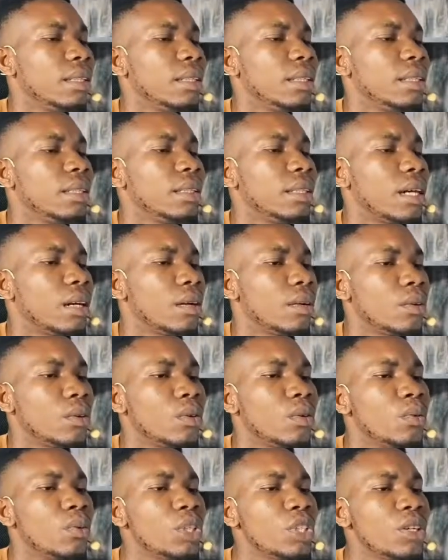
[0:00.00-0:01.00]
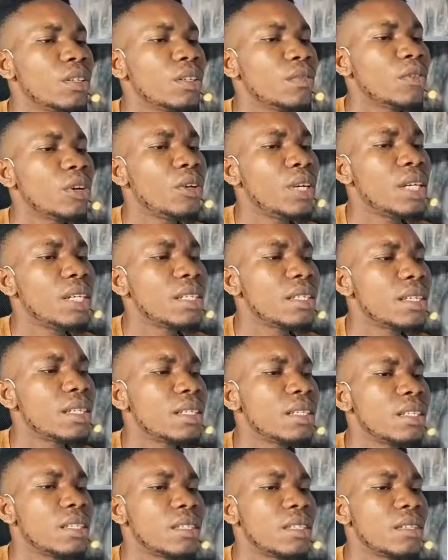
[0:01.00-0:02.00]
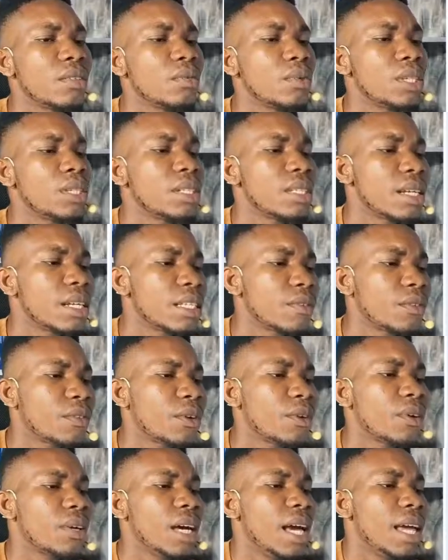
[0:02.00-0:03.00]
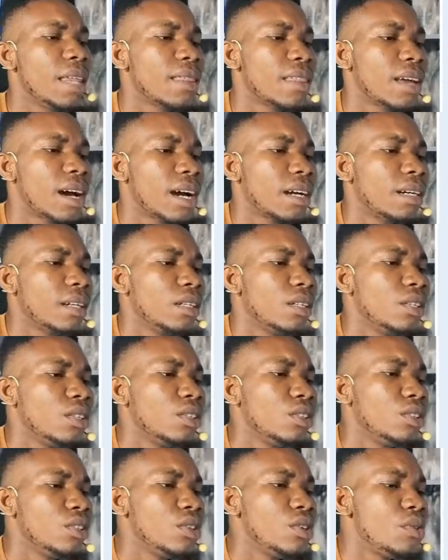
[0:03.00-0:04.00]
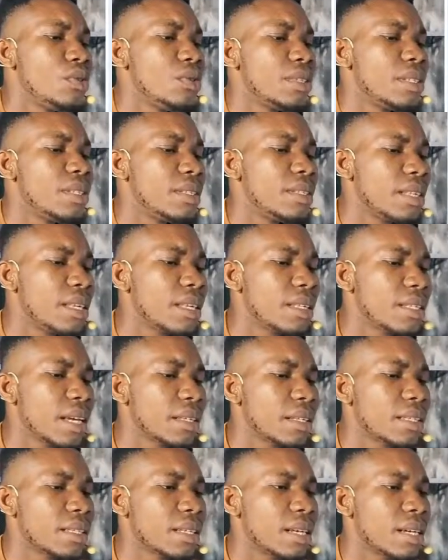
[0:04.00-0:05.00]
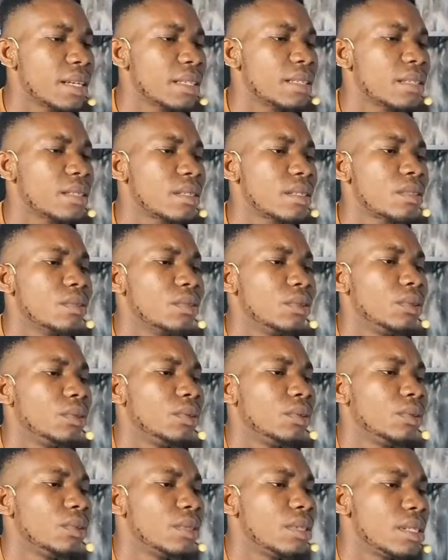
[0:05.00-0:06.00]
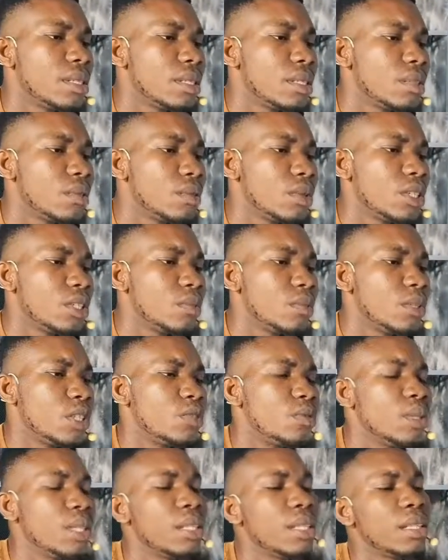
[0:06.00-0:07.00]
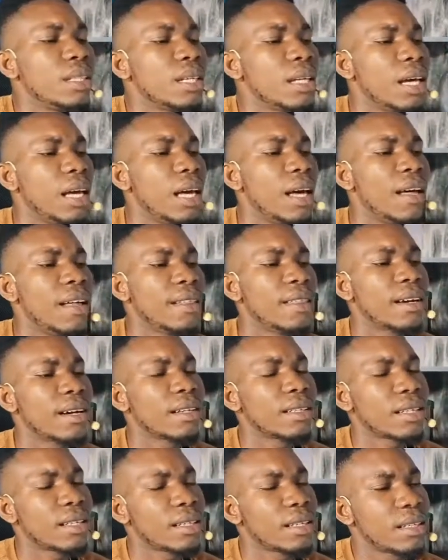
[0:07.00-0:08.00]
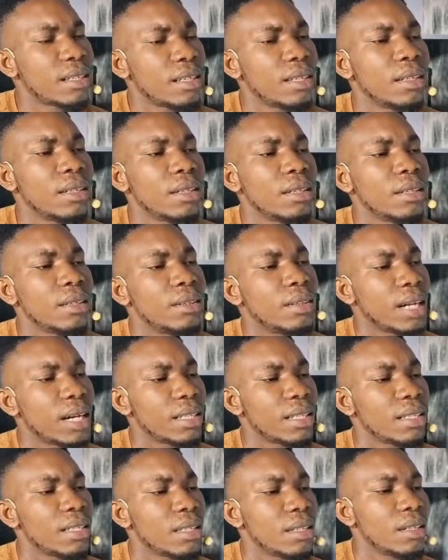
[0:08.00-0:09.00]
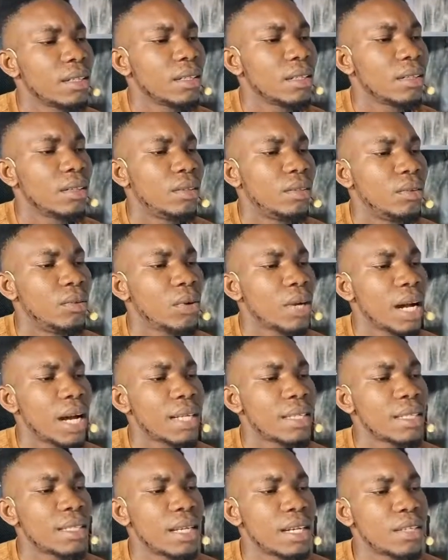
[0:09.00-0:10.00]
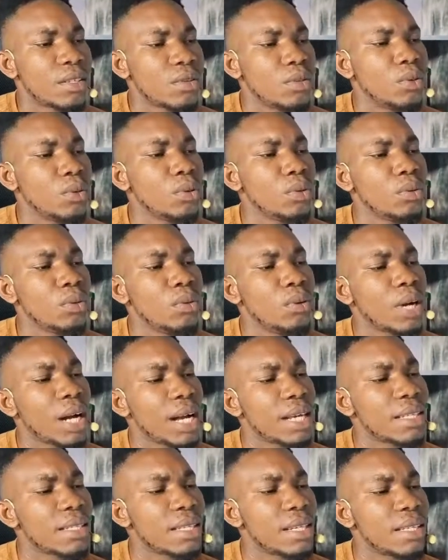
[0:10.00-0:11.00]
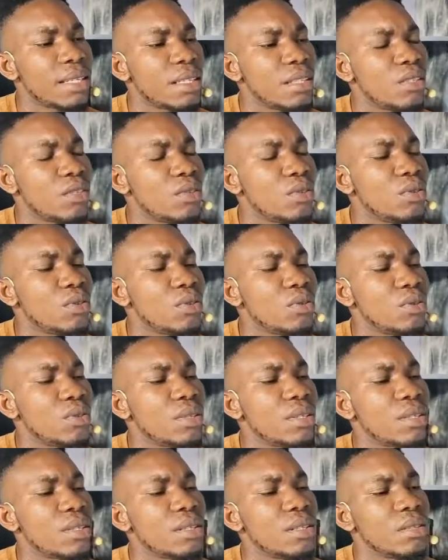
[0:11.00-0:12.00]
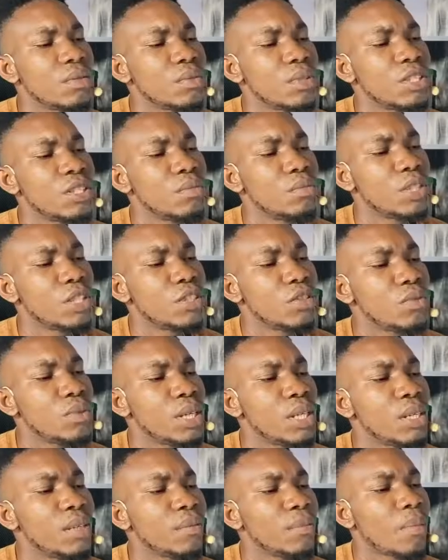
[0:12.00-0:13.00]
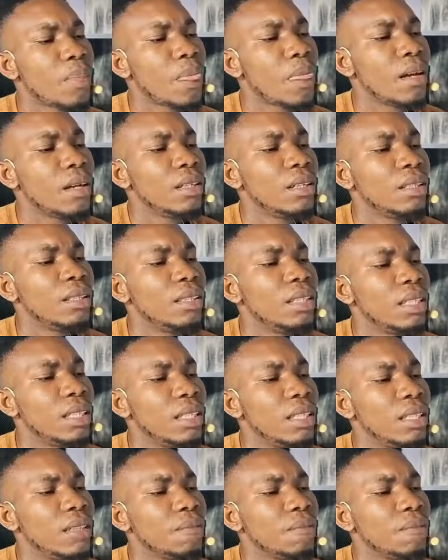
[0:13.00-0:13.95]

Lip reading: Now, which of the following is a distinguished test for ether? You use the Zesses test to distinguish between ethers. Right? Lucas test, no. Lucas test is used to distinguish between the